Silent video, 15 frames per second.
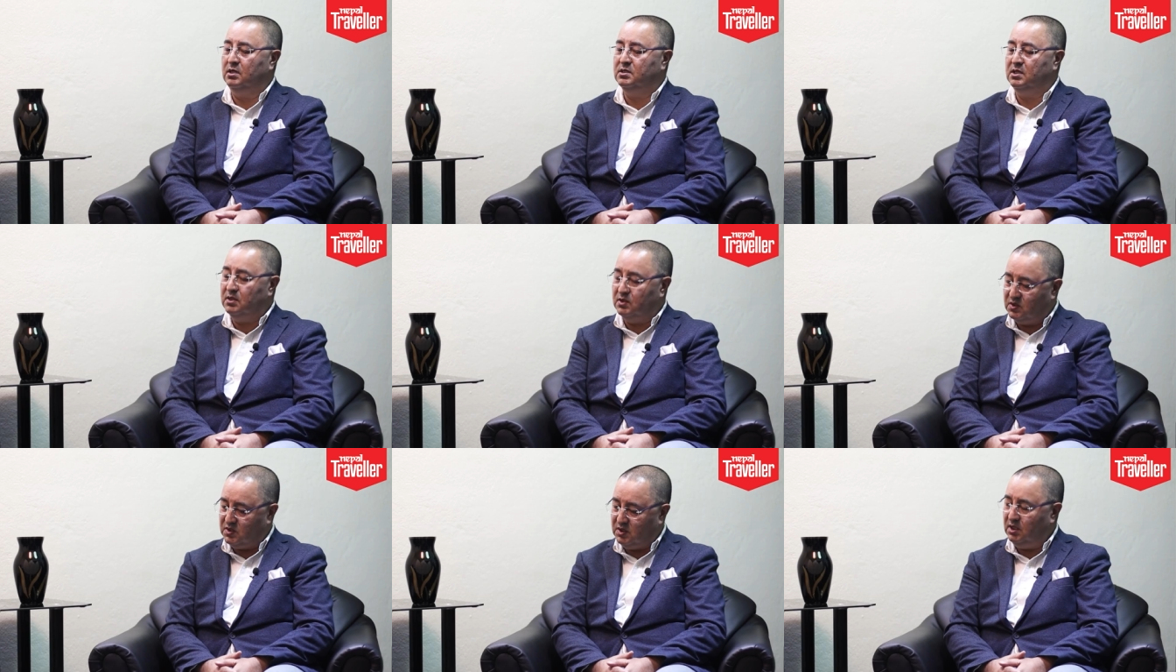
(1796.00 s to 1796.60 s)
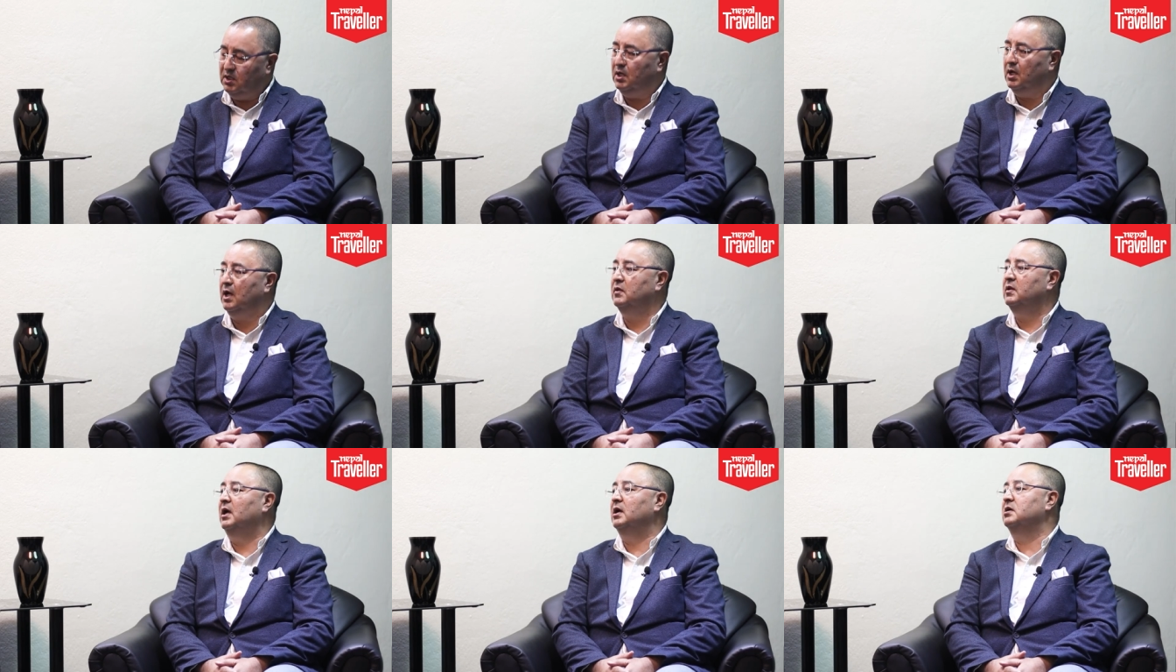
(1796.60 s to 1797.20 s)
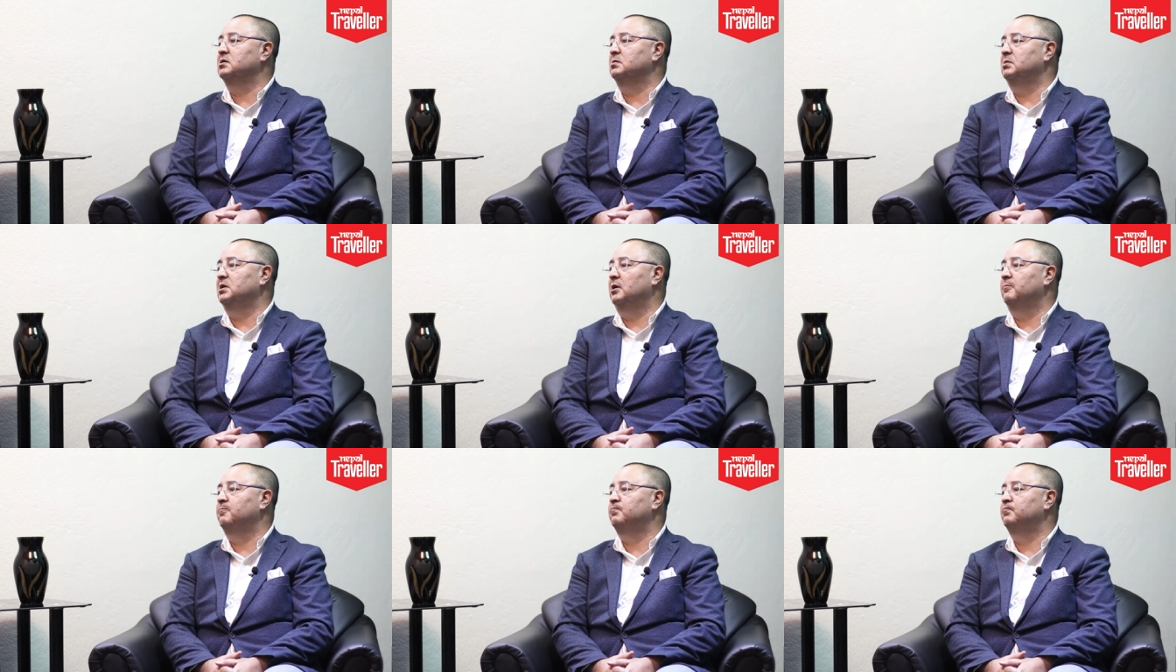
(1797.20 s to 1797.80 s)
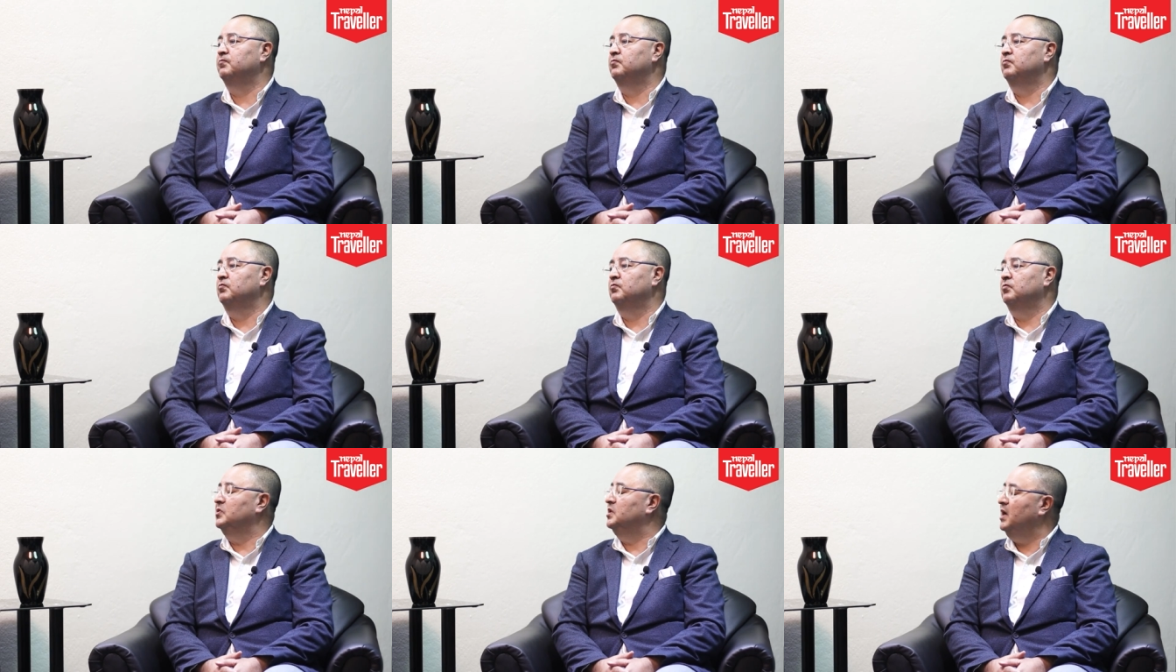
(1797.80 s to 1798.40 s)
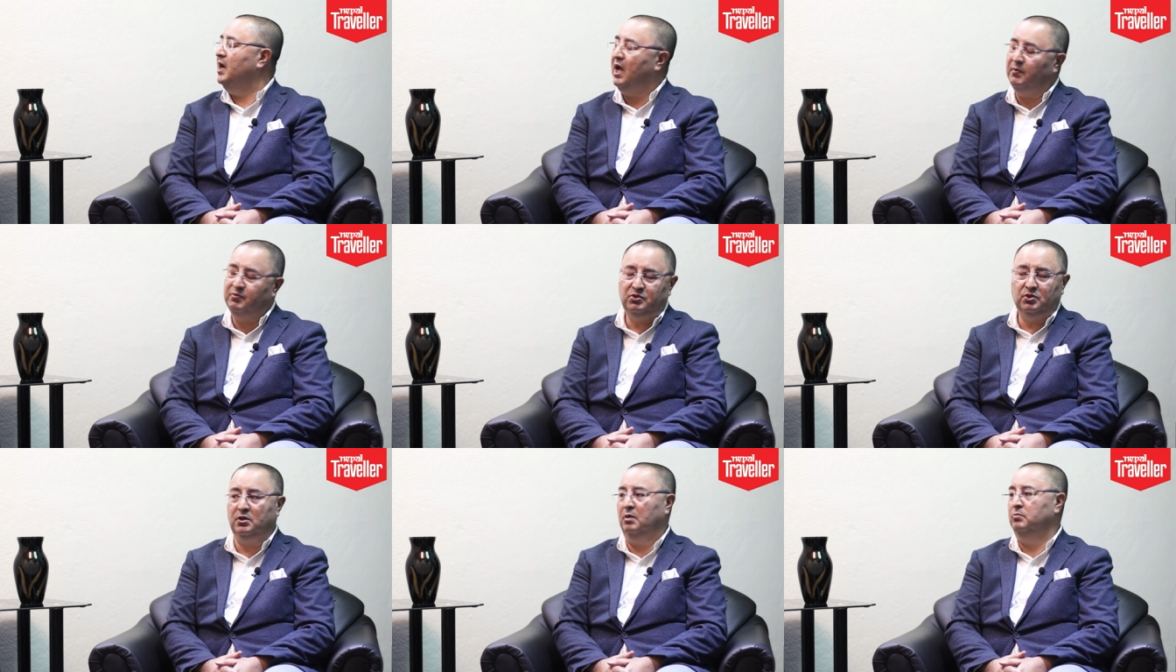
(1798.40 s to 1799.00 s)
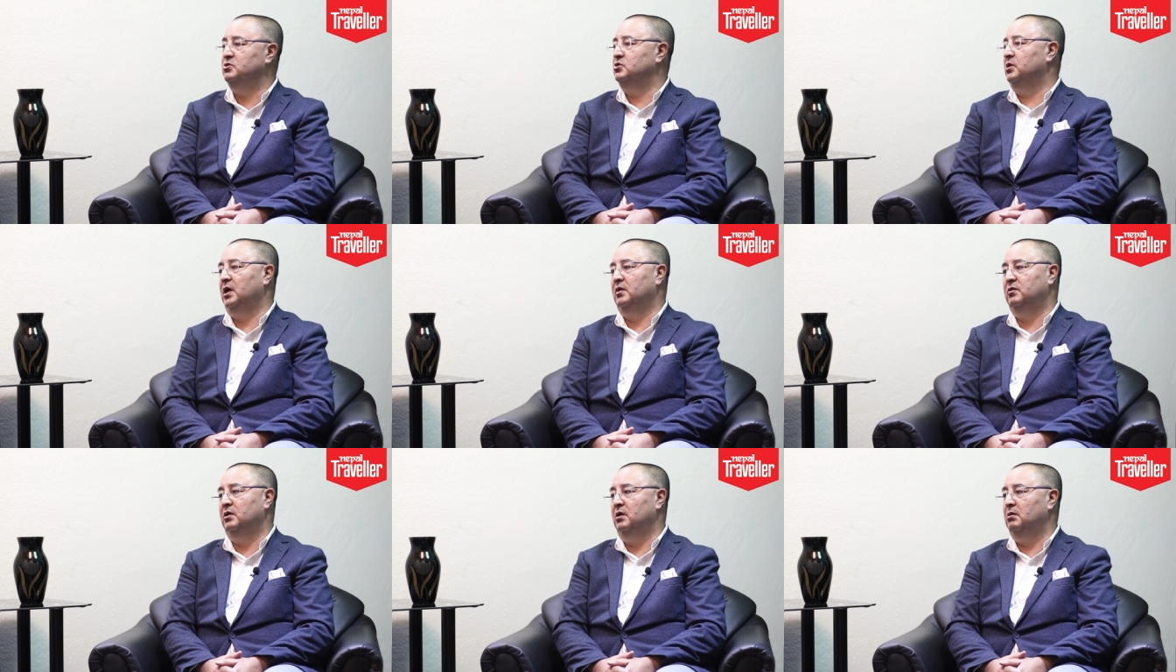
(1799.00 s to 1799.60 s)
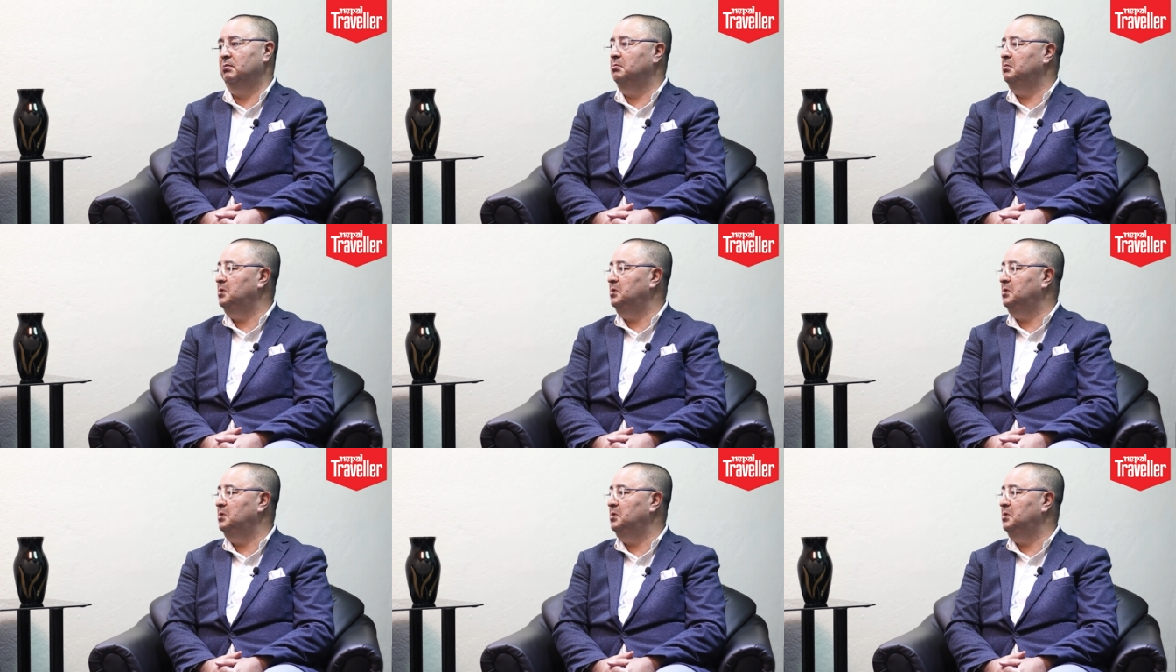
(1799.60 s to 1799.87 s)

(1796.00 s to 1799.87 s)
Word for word: is industry and the academia. They have to, have come, to come together, together,